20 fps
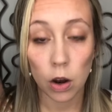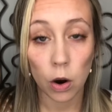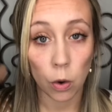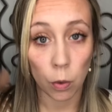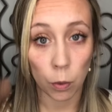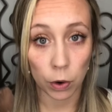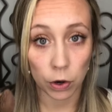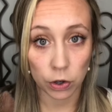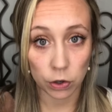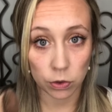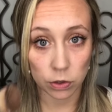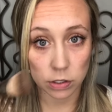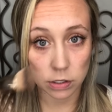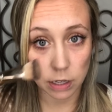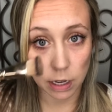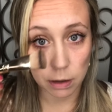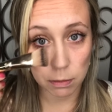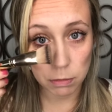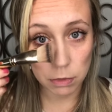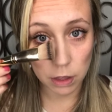We're gonna do the
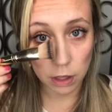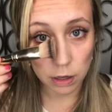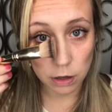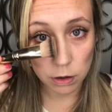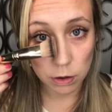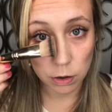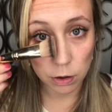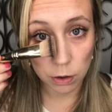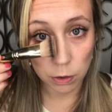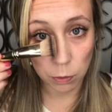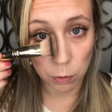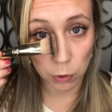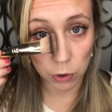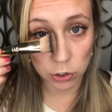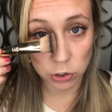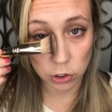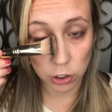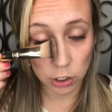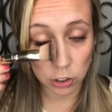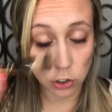same thing. We're
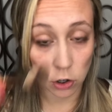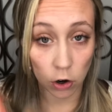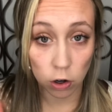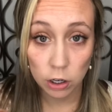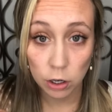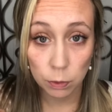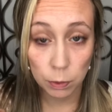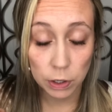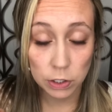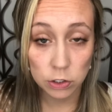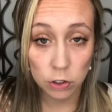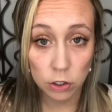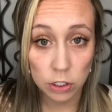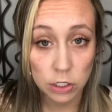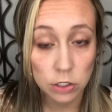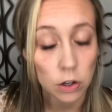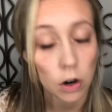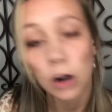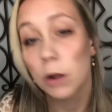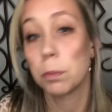just gonna darken where it's already
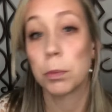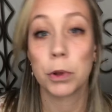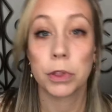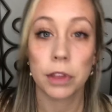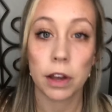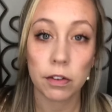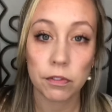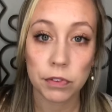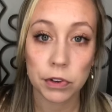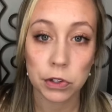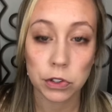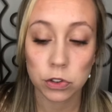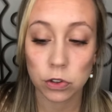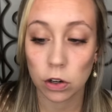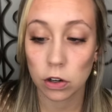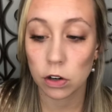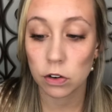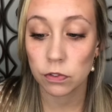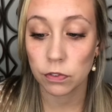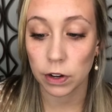dark, put that filter
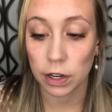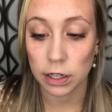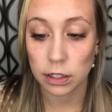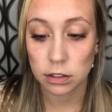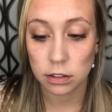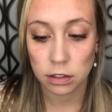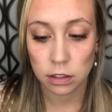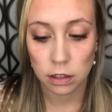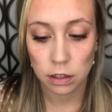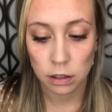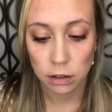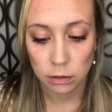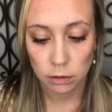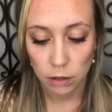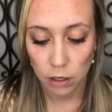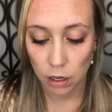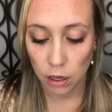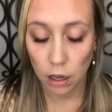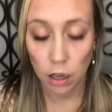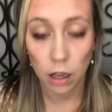on our face.
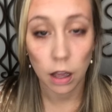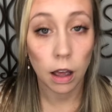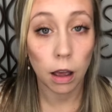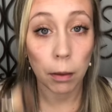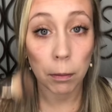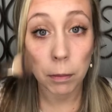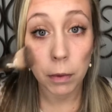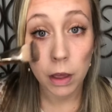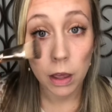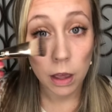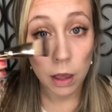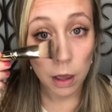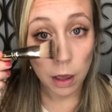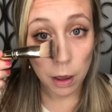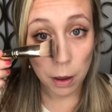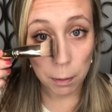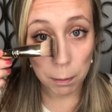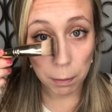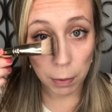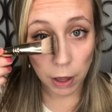
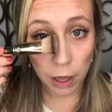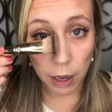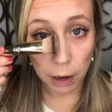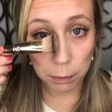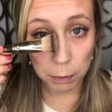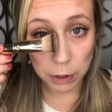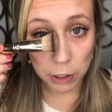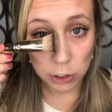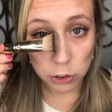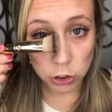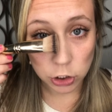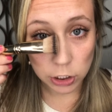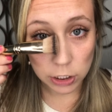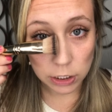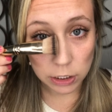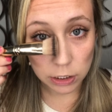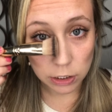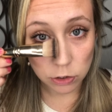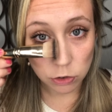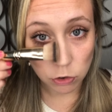But I'm gonna
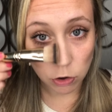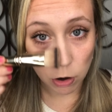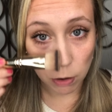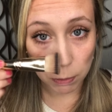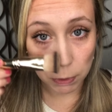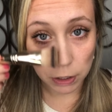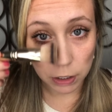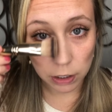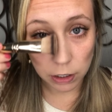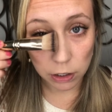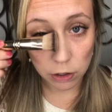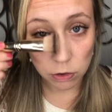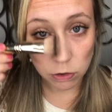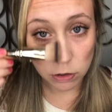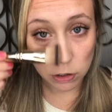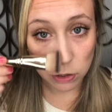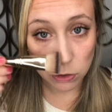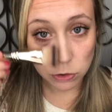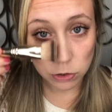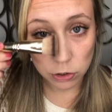cheat and draw them a little
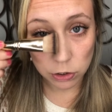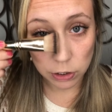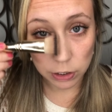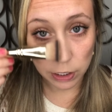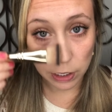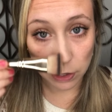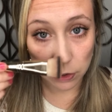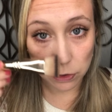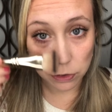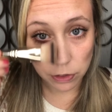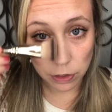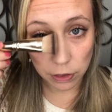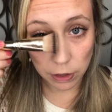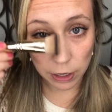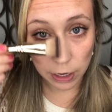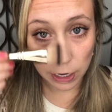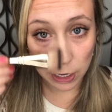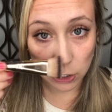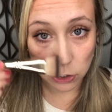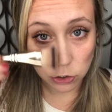closer together than they
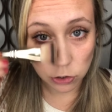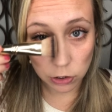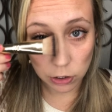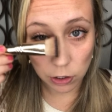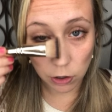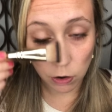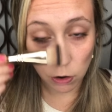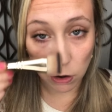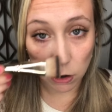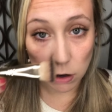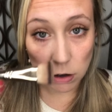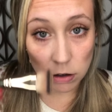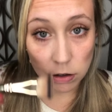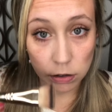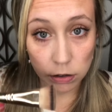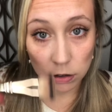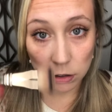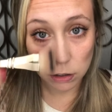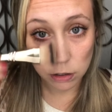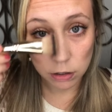actually are.
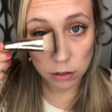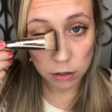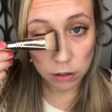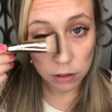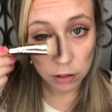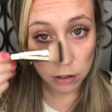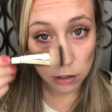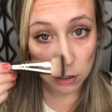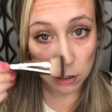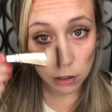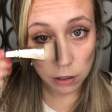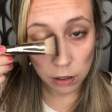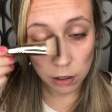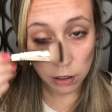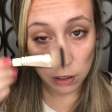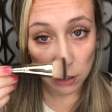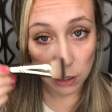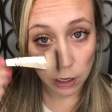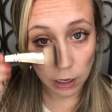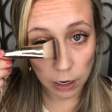
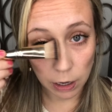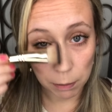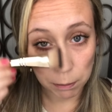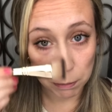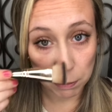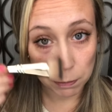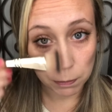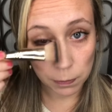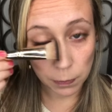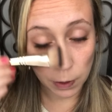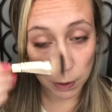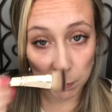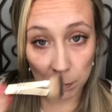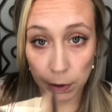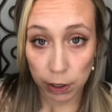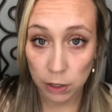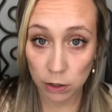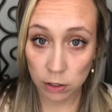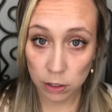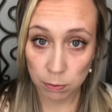And I'm
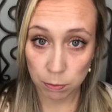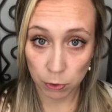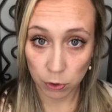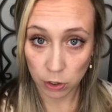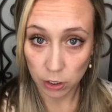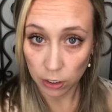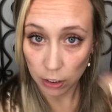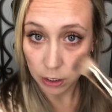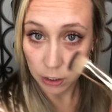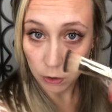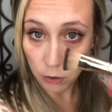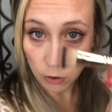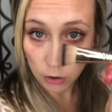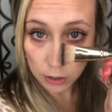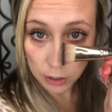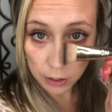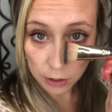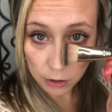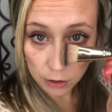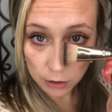barely putting any on
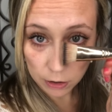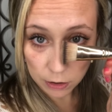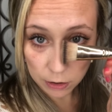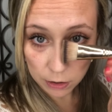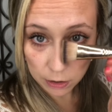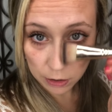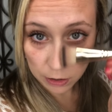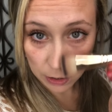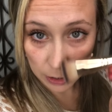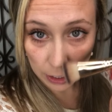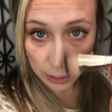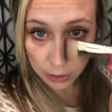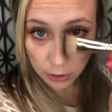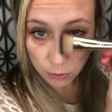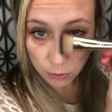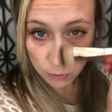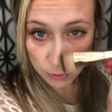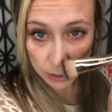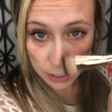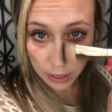here. I
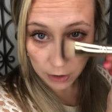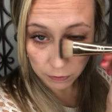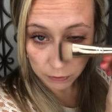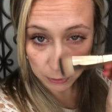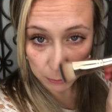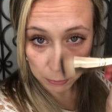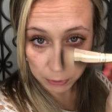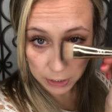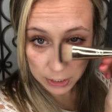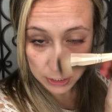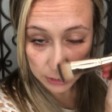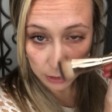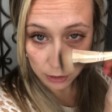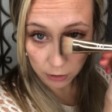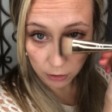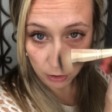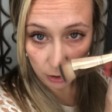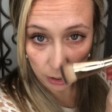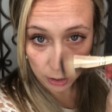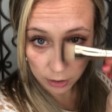want to have to blend it a
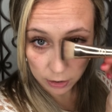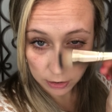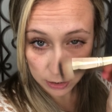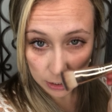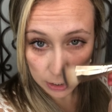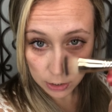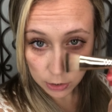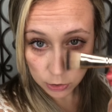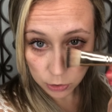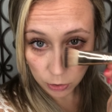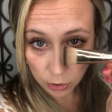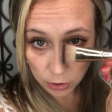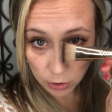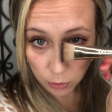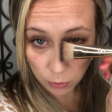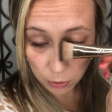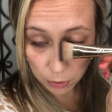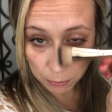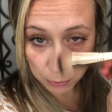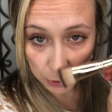lot, so I
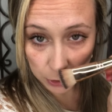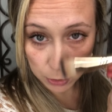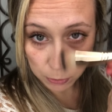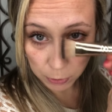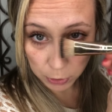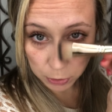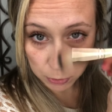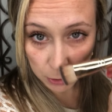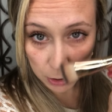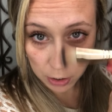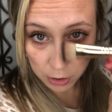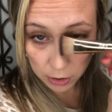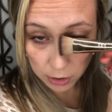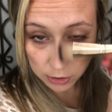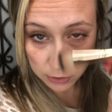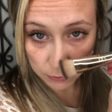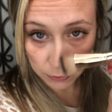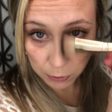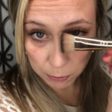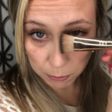don't want to put too much product,
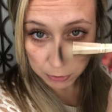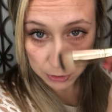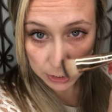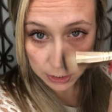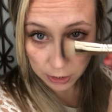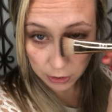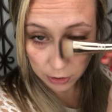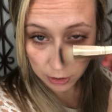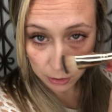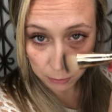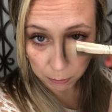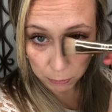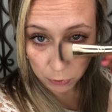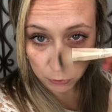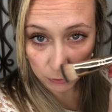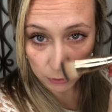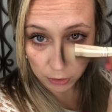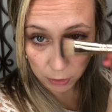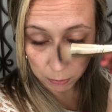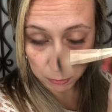because if you blend it, then I'm
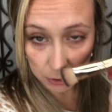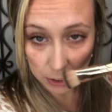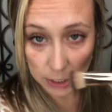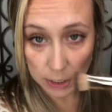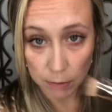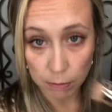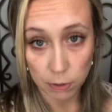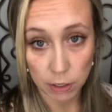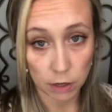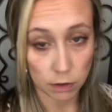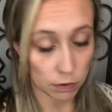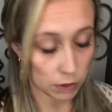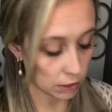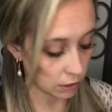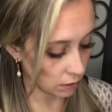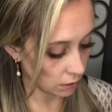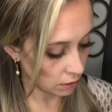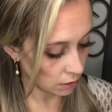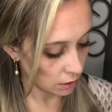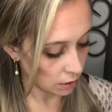moving the placement of it.
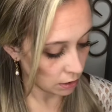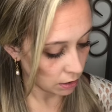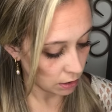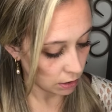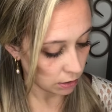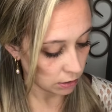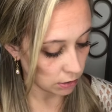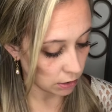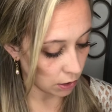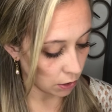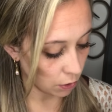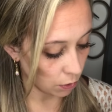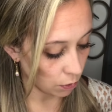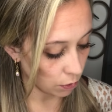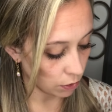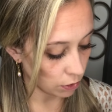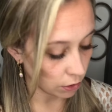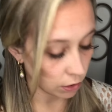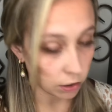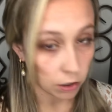So
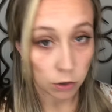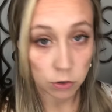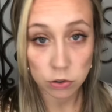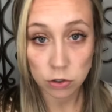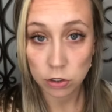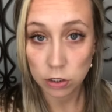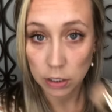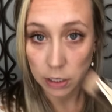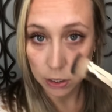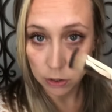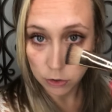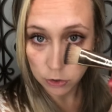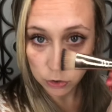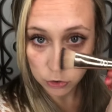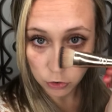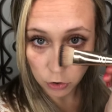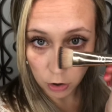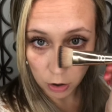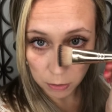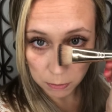the closer together you
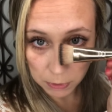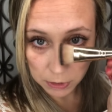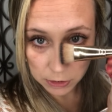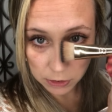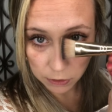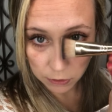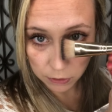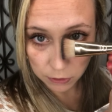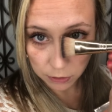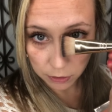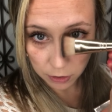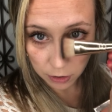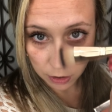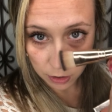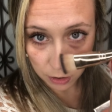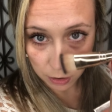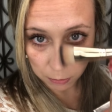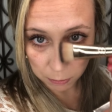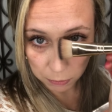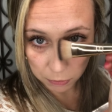draw them, it's a
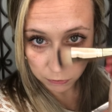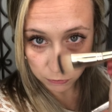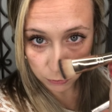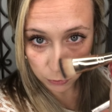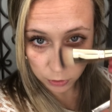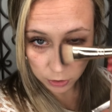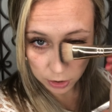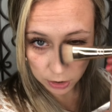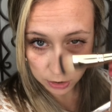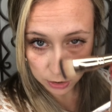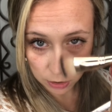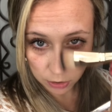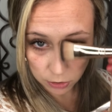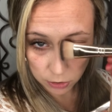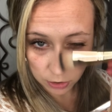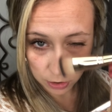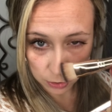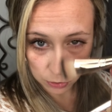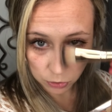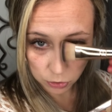$14
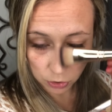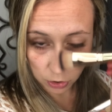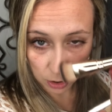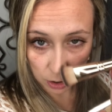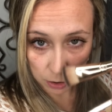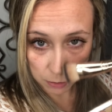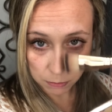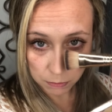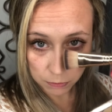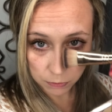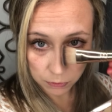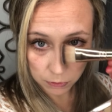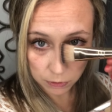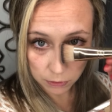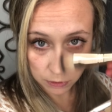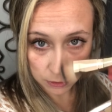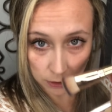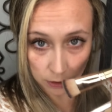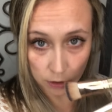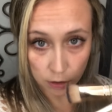nose job.
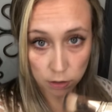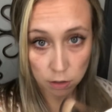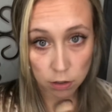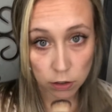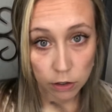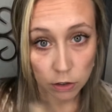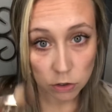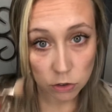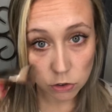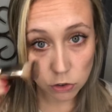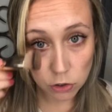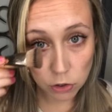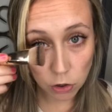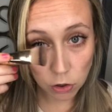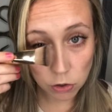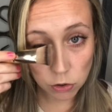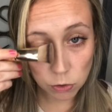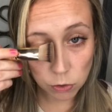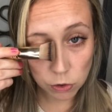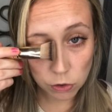So your
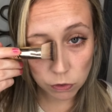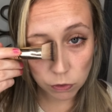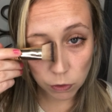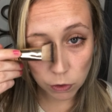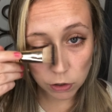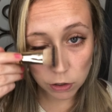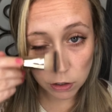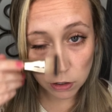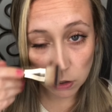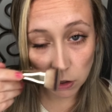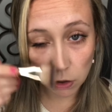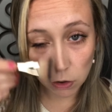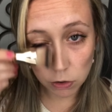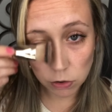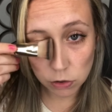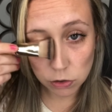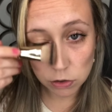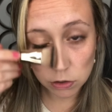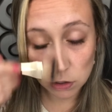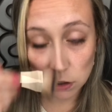contour is
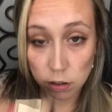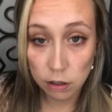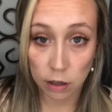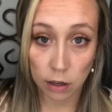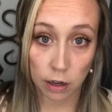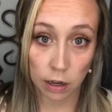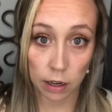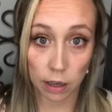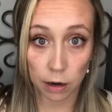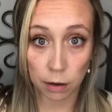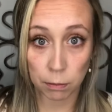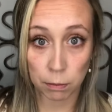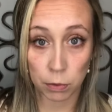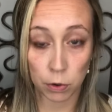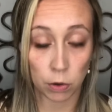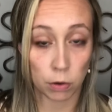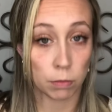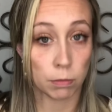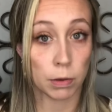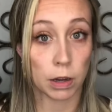$14, and
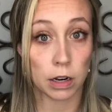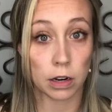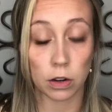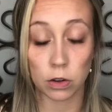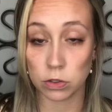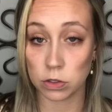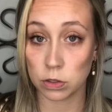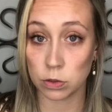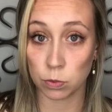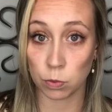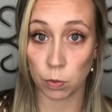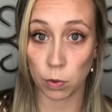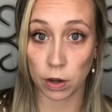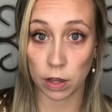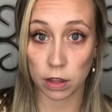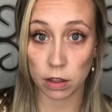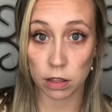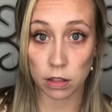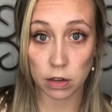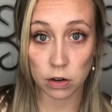boom, my nose is
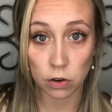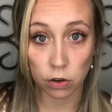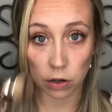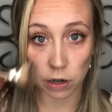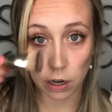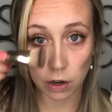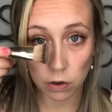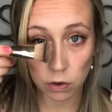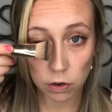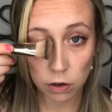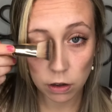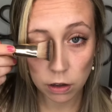way thinner now.